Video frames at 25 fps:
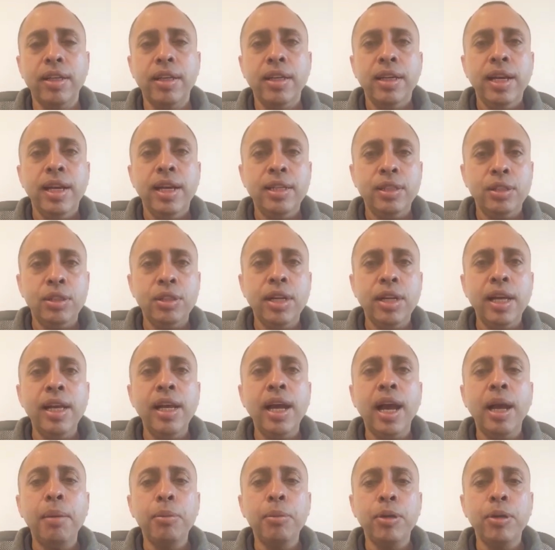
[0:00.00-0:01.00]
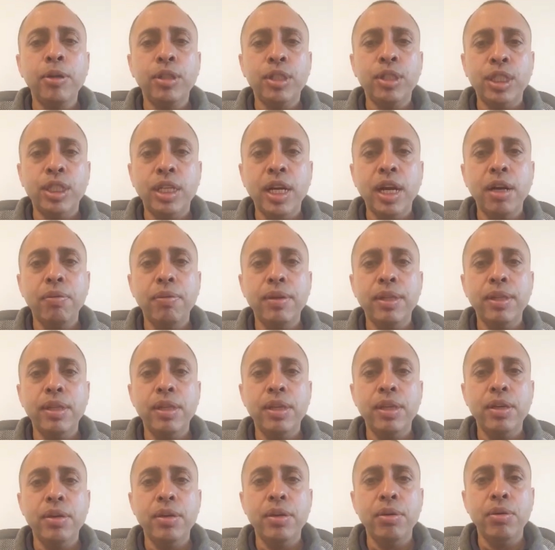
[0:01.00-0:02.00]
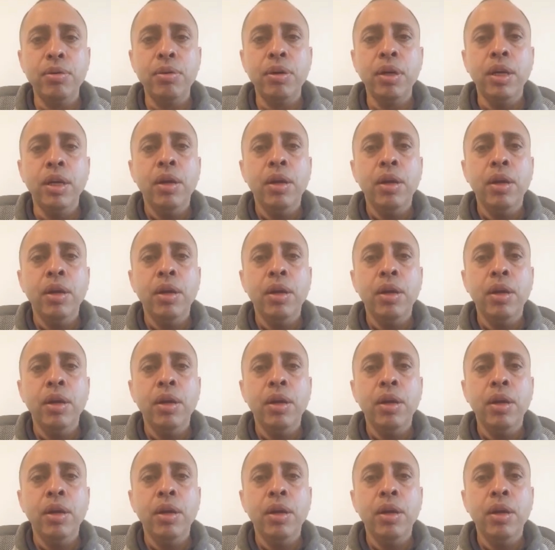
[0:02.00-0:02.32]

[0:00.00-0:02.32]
And today I'm going to share with you